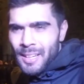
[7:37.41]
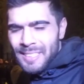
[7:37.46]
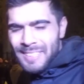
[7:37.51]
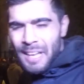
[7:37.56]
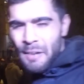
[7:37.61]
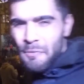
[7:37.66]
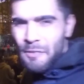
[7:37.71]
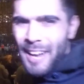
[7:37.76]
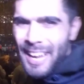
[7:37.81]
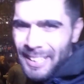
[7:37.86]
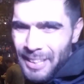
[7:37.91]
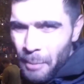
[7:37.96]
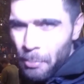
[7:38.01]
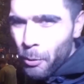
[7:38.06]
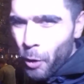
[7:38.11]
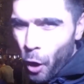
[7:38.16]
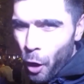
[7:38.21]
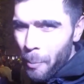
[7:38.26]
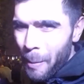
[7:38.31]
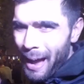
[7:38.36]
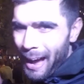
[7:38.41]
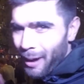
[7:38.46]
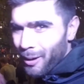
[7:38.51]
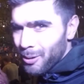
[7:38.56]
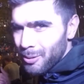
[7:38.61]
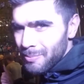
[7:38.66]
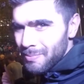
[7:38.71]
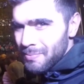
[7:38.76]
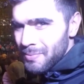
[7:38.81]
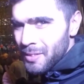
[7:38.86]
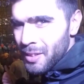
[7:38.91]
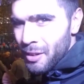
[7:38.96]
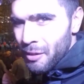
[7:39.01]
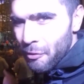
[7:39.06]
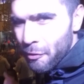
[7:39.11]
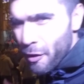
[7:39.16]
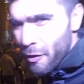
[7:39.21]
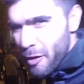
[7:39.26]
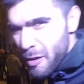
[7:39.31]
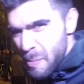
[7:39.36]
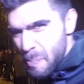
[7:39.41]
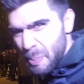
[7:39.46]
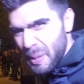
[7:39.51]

They've let them come out for a